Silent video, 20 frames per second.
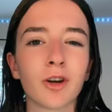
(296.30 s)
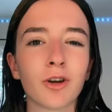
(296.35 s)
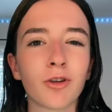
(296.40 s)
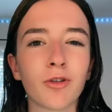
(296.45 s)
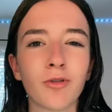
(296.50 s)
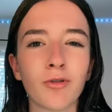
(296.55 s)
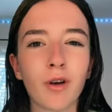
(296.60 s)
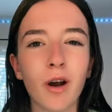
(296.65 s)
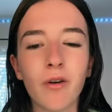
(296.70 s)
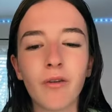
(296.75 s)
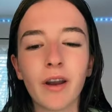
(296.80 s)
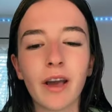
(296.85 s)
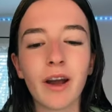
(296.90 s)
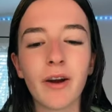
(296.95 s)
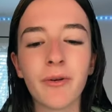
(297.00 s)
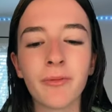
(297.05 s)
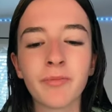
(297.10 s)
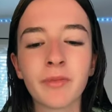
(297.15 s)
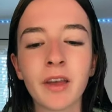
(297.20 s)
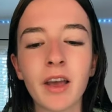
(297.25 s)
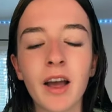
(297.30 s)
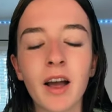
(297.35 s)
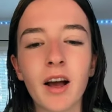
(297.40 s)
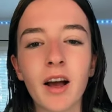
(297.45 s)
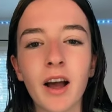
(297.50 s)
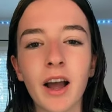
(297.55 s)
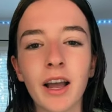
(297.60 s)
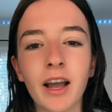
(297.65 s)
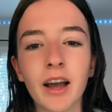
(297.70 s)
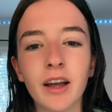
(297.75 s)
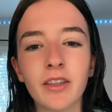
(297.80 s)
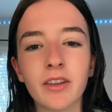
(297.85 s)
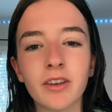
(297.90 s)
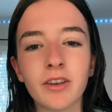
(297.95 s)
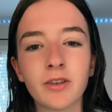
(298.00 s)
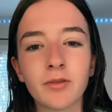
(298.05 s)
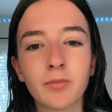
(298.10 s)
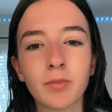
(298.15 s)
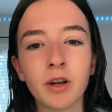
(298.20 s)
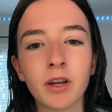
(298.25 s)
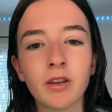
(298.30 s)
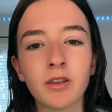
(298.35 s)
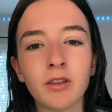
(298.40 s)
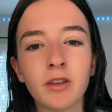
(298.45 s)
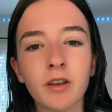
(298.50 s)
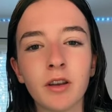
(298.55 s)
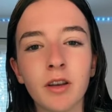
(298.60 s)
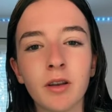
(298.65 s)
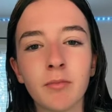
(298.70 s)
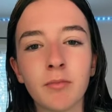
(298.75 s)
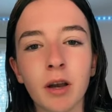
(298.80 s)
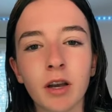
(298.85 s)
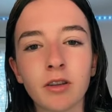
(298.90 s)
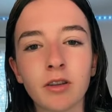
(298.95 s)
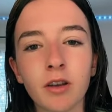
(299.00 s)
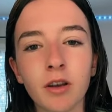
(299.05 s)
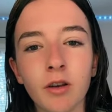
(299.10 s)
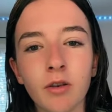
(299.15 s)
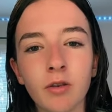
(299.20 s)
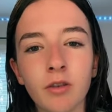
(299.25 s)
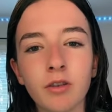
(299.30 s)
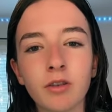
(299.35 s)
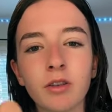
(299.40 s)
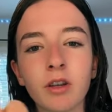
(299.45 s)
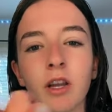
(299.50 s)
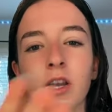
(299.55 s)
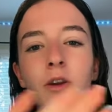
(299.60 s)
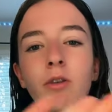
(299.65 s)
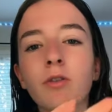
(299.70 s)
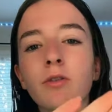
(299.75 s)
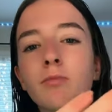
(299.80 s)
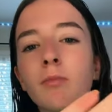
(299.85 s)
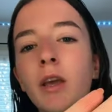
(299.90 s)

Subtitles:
grown out. I got this bracelet in Mexico. This lady was